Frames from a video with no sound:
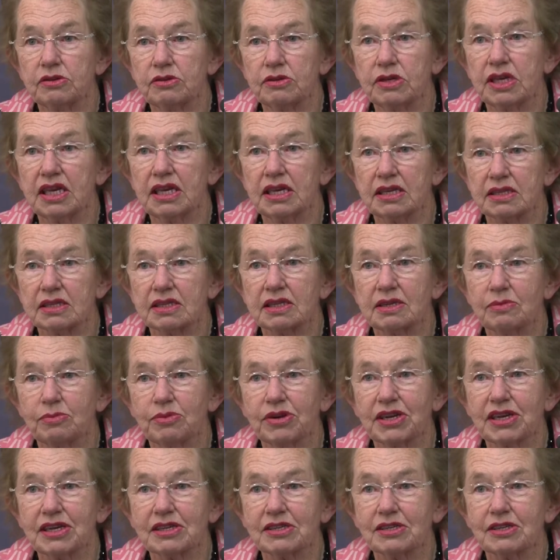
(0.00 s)
years to
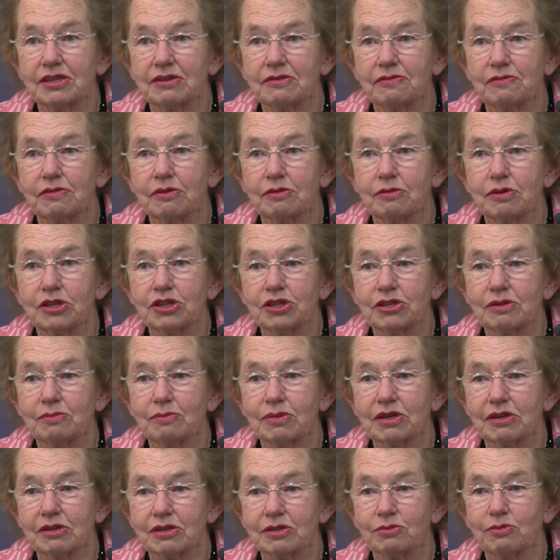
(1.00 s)
bring it to fruition,
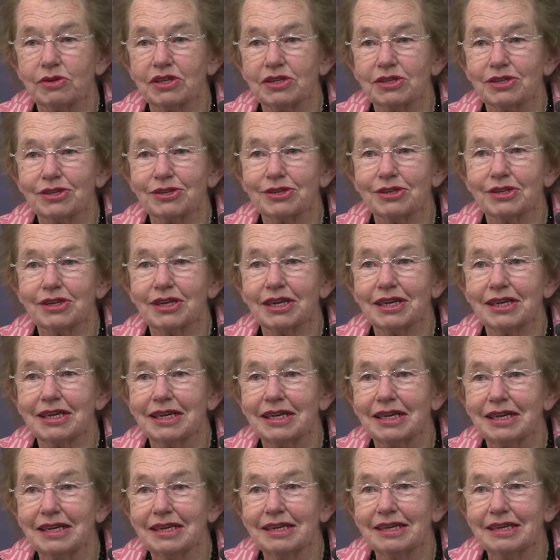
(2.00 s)
because we certainly
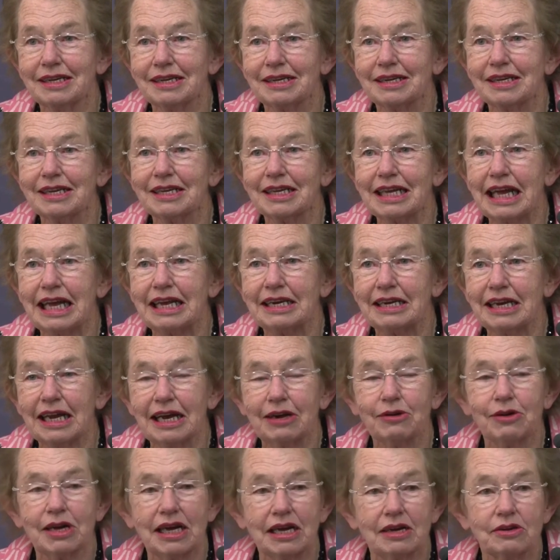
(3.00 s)
but he can
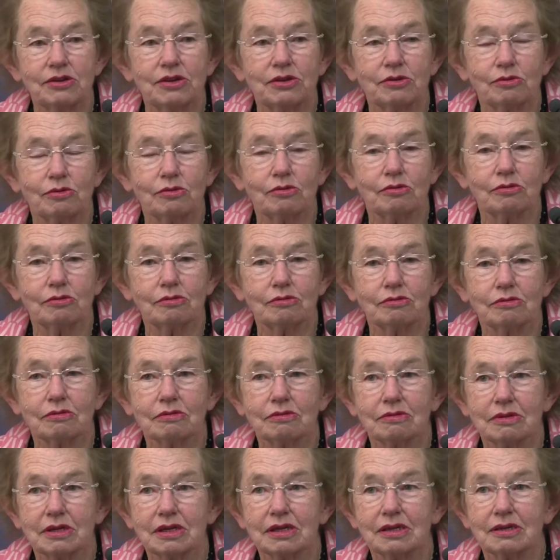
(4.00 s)
know how you all
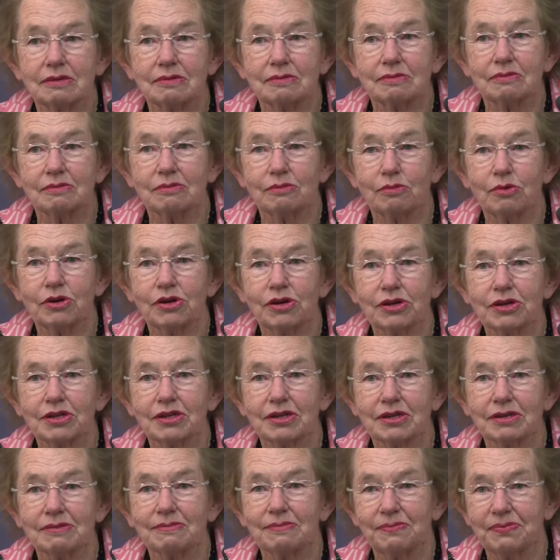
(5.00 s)
worked.
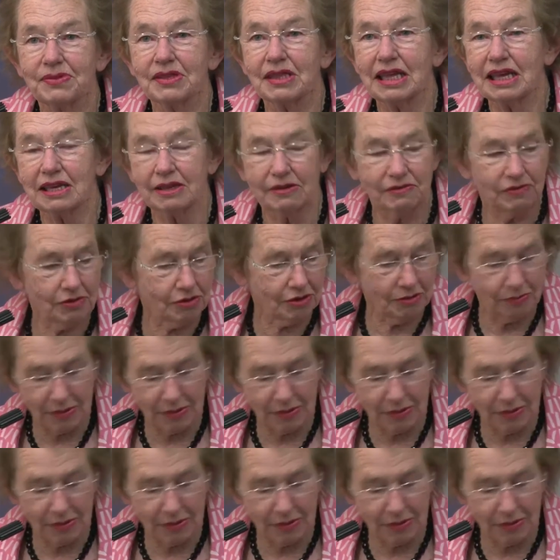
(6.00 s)
Thank you very